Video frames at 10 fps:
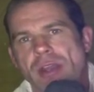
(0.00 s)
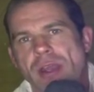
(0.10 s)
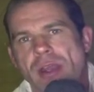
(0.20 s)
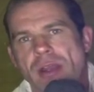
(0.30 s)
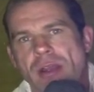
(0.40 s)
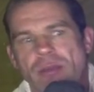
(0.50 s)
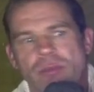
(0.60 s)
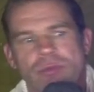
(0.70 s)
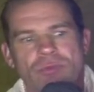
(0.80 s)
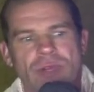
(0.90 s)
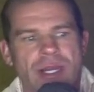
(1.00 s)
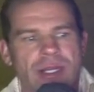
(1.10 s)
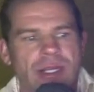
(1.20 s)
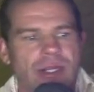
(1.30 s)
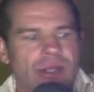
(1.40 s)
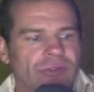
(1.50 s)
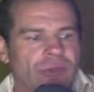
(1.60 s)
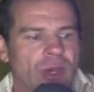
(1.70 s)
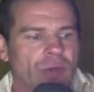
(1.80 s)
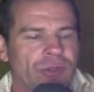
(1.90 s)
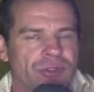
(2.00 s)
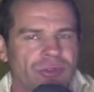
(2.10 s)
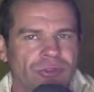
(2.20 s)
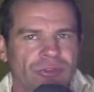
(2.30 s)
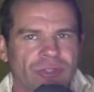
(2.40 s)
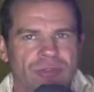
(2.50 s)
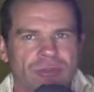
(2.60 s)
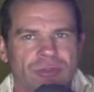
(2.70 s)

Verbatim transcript: and uh, regarding his health issues, etc.